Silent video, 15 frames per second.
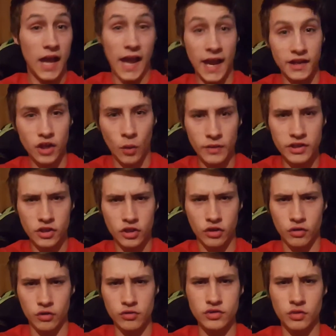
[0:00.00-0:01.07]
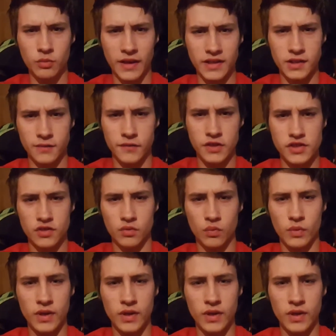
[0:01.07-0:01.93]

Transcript: And going to the cruiserweight division,